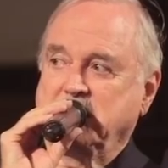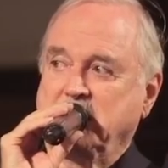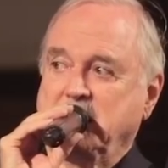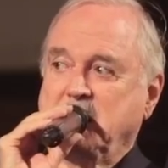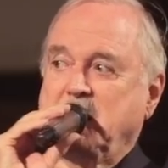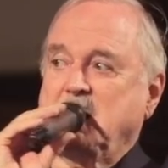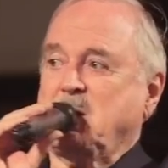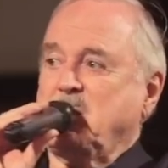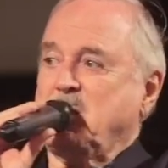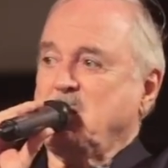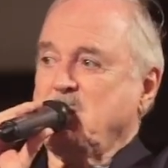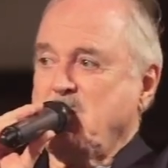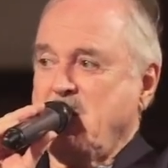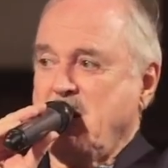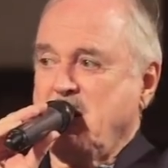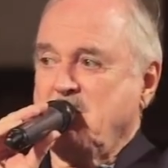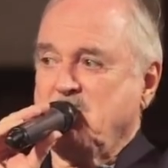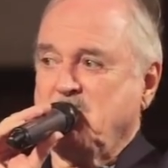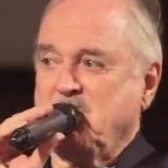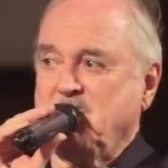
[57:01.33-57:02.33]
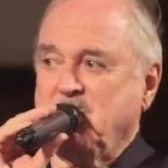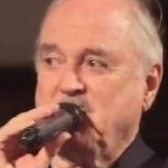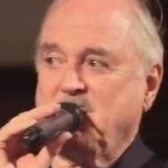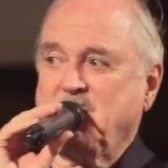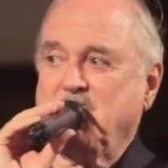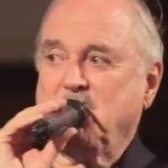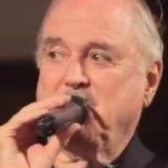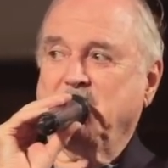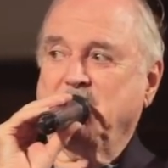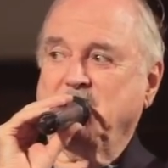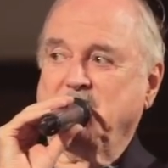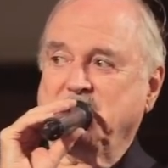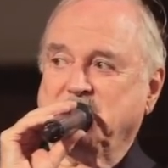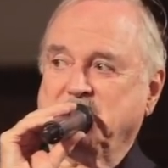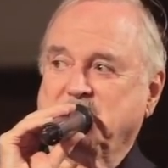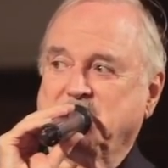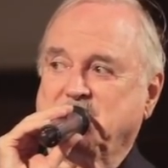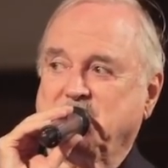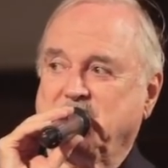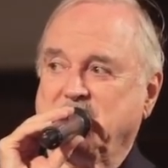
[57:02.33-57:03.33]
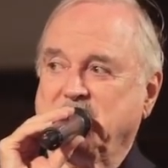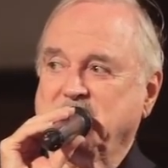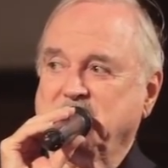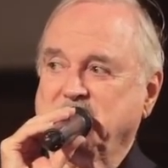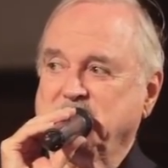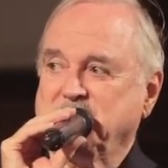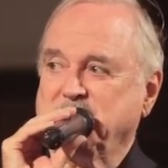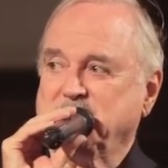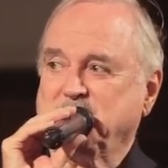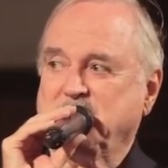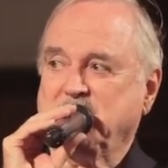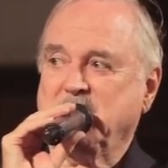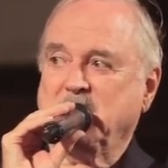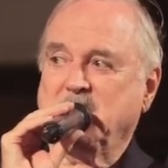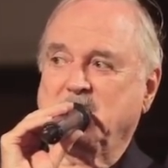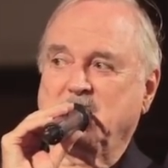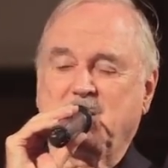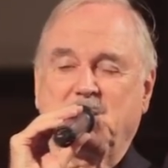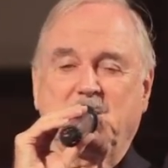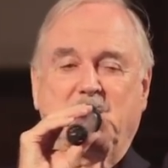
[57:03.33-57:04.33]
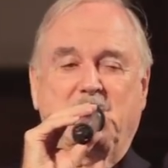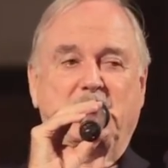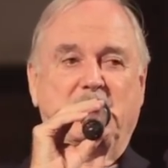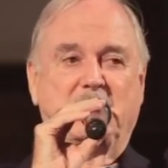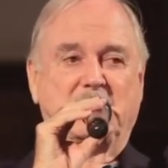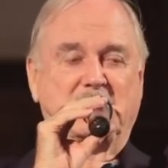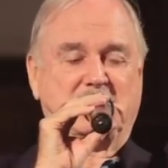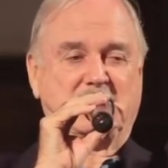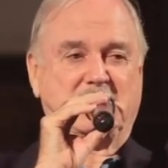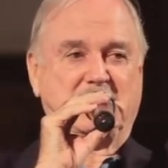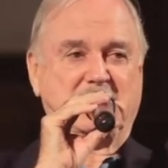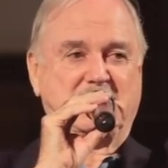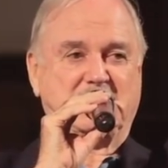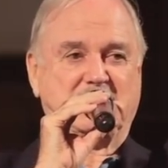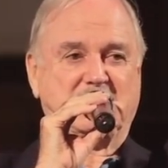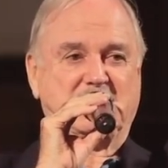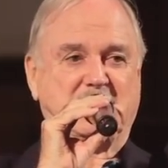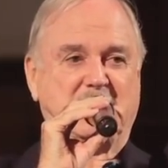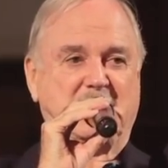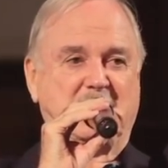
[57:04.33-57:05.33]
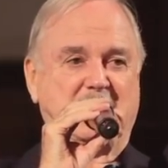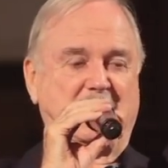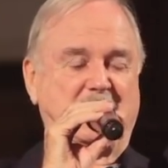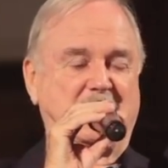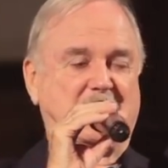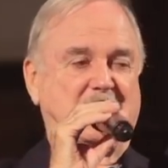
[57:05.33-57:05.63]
like your mum, when something just strikes you as being gloriously silly,